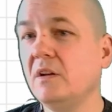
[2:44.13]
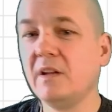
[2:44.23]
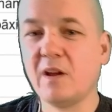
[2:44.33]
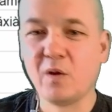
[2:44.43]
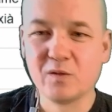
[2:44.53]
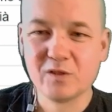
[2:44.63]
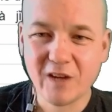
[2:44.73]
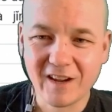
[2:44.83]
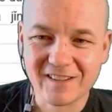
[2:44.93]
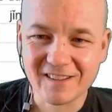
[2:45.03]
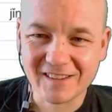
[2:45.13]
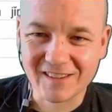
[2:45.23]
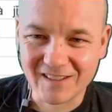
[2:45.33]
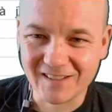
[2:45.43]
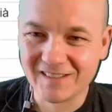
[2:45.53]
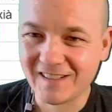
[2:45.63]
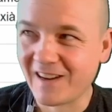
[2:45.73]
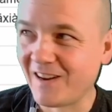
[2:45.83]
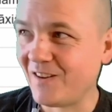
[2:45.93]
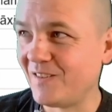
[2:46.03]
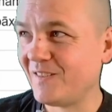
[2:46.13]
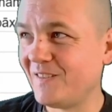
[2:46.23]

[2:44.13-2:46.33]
Now check this out.